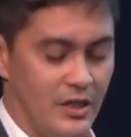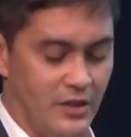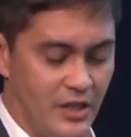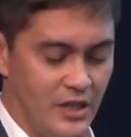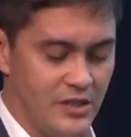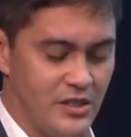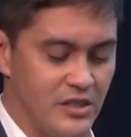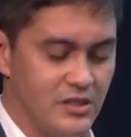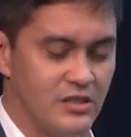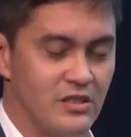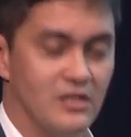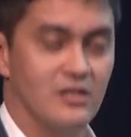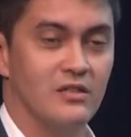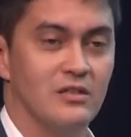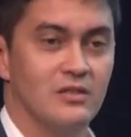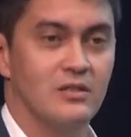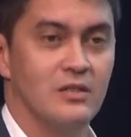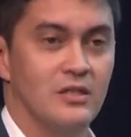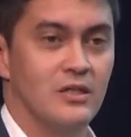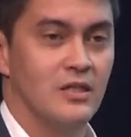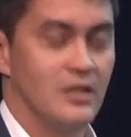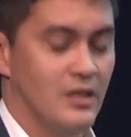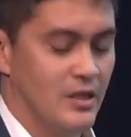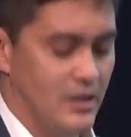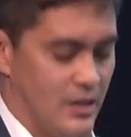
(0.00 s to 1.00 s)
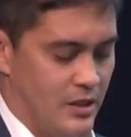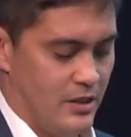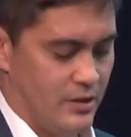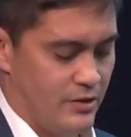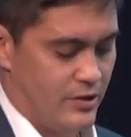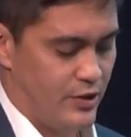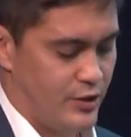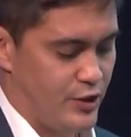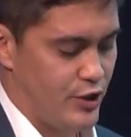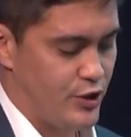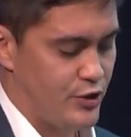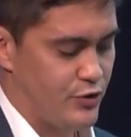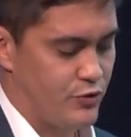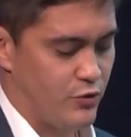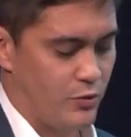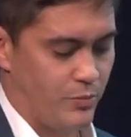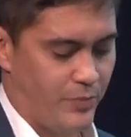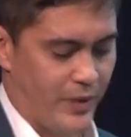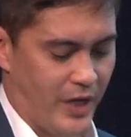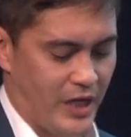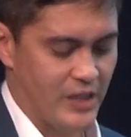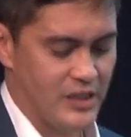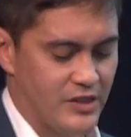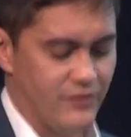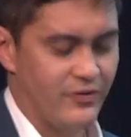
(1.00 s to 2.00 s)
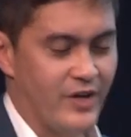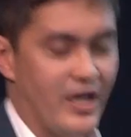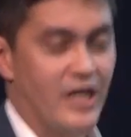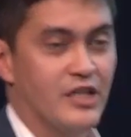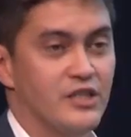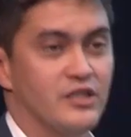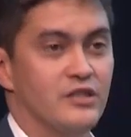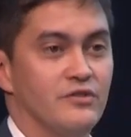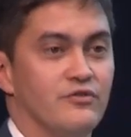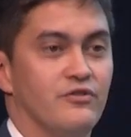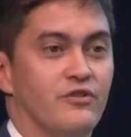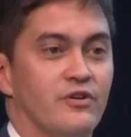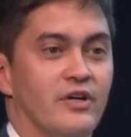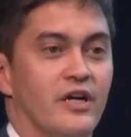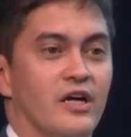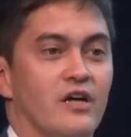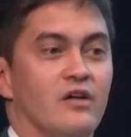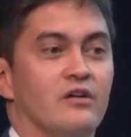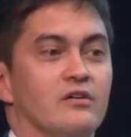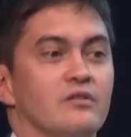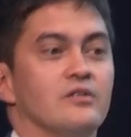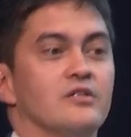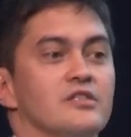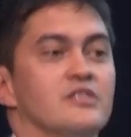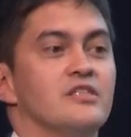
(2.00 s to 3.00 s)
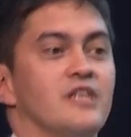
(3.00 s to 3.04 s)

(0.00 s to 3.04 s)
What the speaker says: And this is the usual base of action for our